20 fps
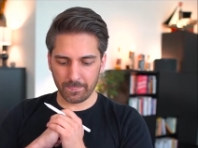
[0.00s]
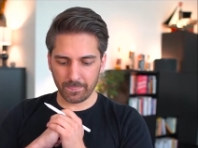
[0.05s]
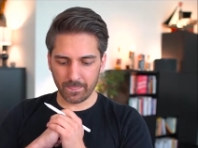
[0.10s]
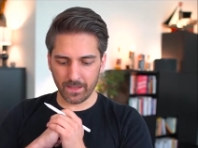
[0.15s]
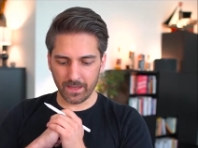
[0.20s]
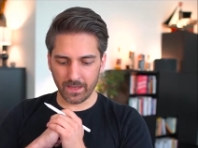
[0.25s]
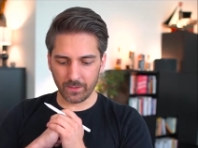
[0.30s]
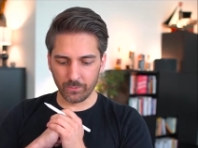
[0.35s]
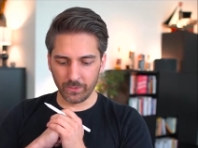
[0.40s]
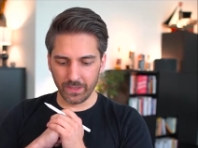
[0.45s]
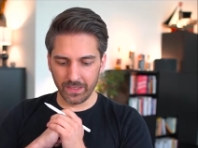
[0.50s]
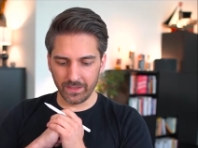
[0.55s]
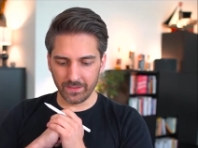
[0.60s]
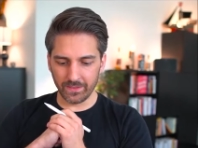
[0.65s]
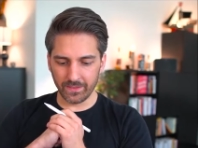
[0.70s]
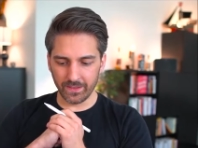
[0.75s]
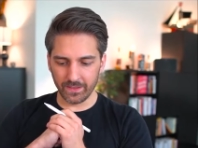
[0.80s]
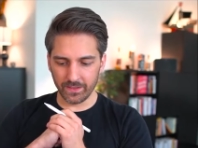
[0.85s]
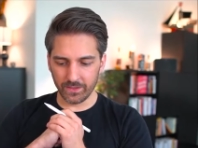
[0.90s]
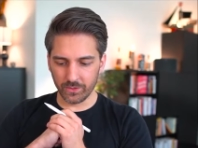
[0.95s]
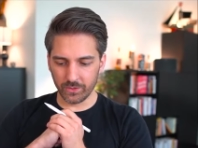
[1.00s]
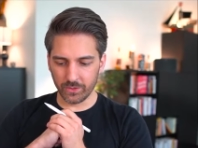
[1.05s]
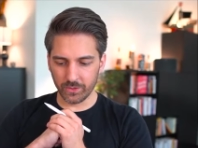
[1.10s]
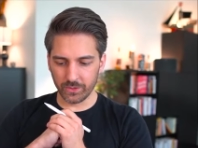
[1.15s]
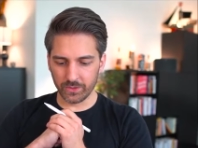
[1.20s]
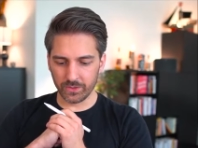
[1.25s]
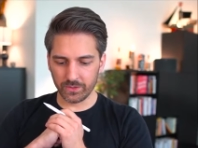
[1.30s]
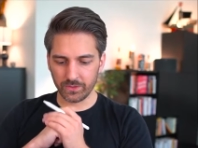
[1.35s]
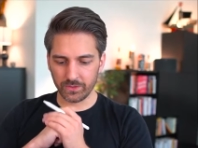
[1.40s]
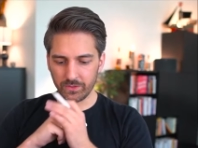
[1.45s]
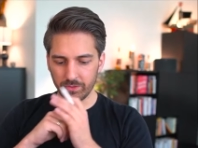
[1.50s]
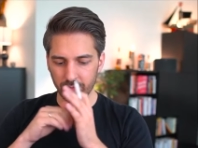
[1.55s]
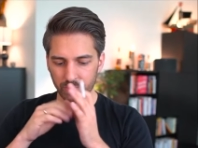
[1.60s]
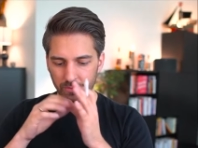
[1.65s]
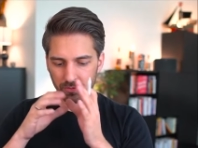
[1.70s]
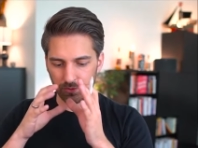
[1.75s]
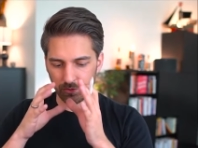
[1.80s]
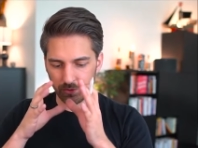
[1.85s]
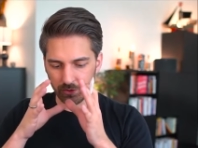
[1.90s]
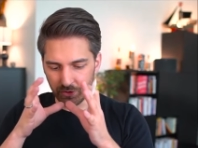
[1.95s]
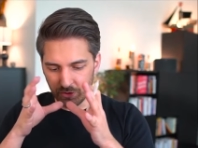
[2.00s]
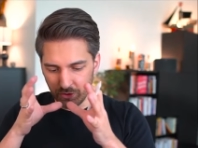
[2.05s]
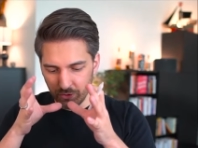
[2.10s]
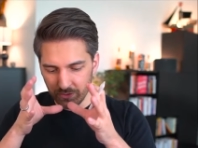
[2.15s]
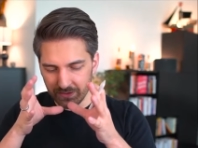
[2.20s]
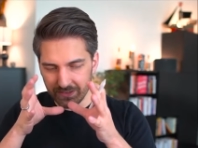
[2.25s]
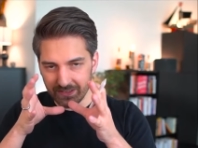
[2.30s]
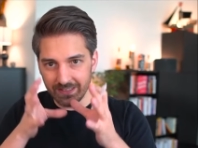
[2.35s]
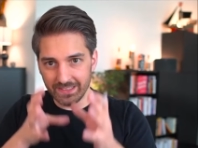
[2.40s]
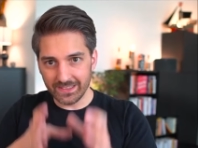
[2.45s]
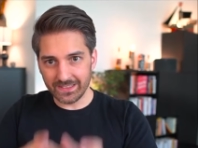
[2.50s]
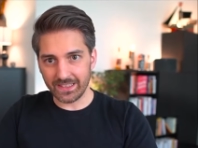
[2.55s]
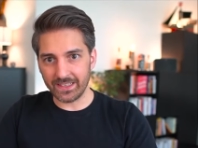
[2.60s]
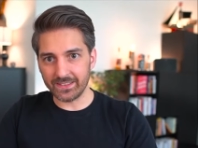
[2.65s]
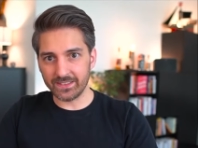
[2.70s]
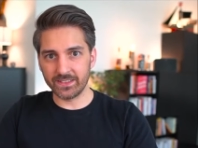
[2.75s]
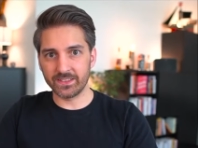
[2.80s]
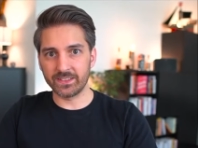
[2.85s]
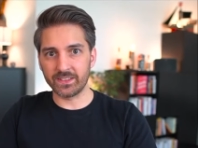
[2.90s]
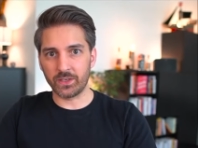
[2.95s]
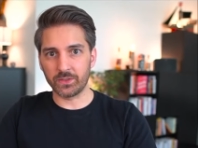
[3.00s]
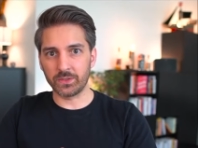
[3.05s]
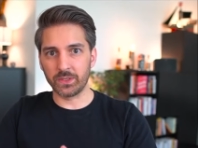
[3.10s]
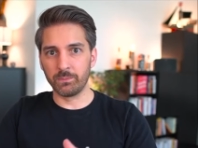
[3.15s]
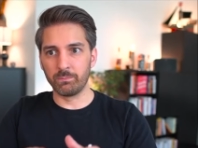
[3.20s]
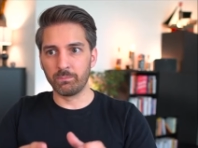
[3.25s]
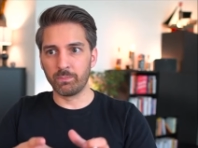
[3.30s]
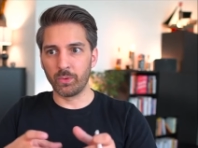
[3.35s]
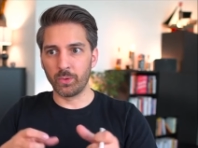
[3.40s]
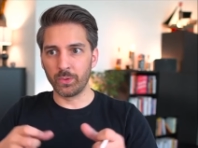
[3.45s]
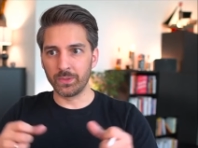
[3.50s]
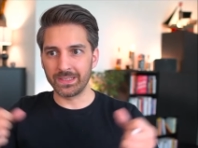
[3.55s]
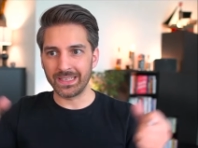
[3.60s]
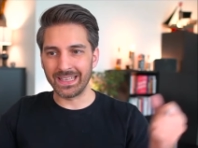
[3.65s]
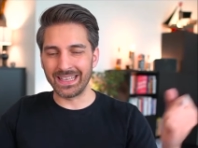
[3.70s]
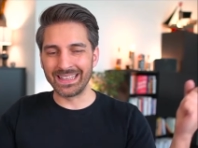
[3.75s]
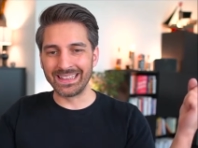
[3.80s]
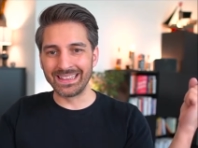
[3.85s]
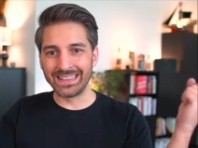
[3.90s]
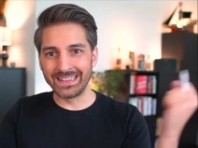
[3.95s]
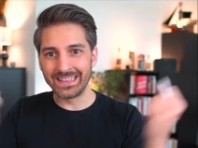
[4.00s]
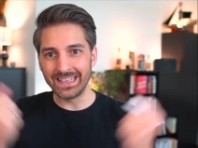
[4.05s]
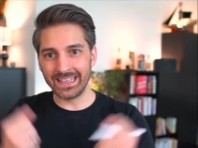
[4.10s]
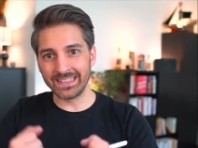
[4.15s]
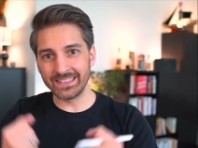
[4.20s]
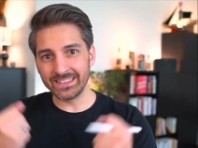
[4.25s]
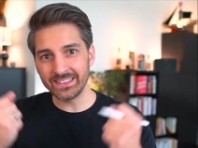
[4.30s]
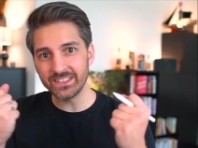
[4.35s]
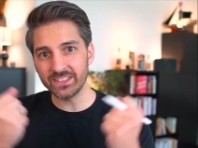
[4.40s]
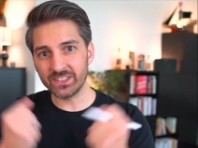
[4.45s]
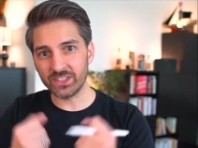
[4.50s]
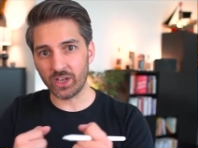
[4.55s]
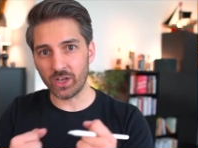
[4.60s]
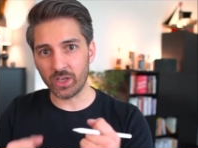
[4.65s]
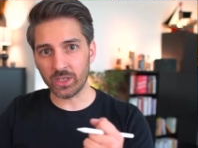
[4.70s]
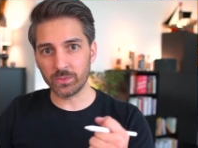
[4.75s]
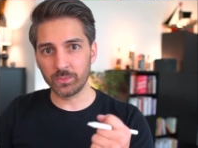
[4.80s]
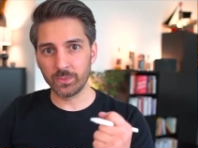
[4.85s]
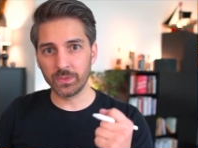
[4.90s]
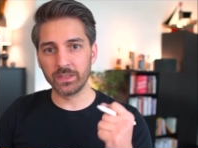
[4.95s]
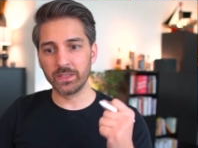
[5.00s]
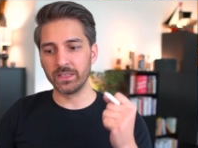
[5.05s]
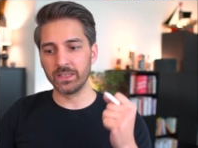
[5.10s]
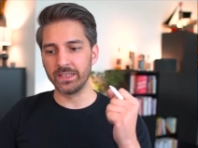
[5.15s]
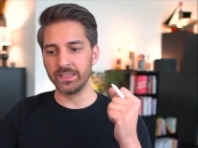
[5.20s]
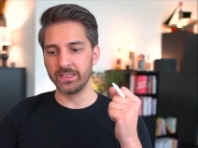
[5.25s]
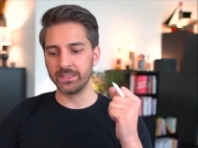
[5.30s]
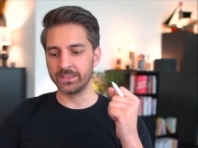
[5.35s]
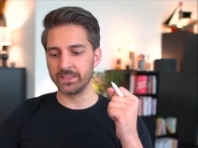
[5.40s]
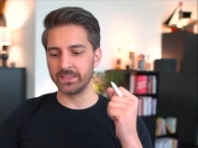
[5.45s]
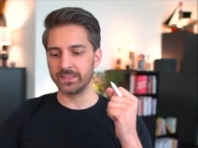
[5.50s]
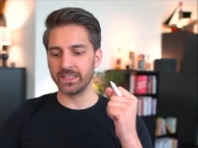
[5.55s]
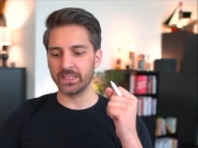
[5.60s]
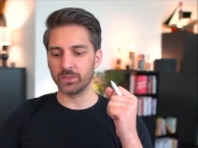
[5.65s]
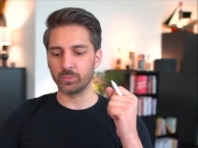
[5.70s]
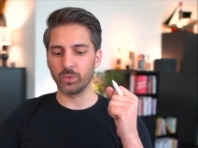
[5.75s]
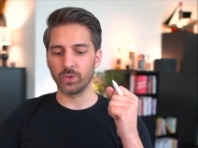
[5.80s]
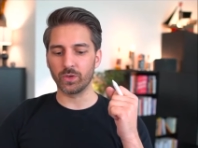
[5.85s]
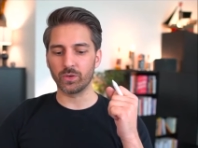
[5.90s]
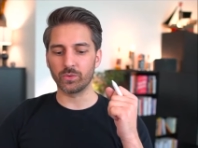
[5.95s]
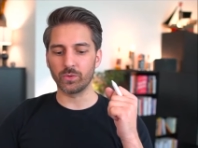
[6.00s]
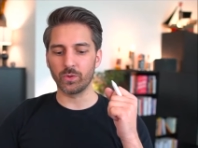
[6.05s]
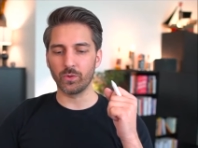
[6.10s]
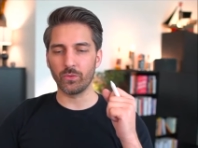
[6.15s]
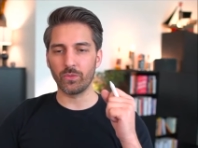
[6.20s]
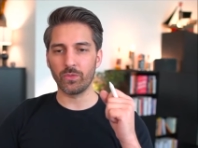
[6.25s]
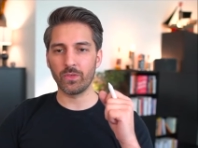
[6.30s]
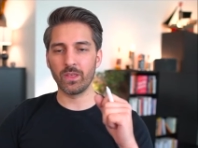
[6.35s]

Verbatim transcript: I really think you could, you, you could use this as a starting point and then start with the LinkedIn network growth.